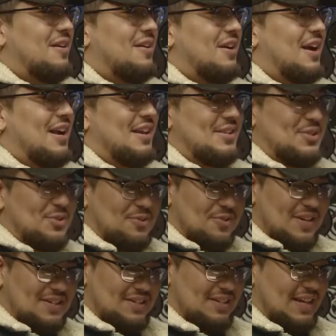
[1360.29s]
All right, let's do it
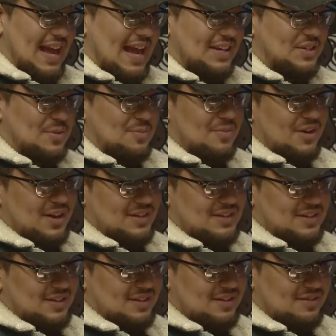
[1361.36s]
recently. Action
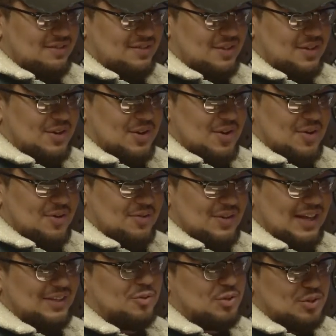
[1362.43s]
Bronson, you know,
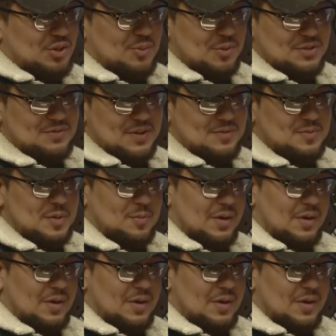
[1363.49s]
like we'll do the most famous people.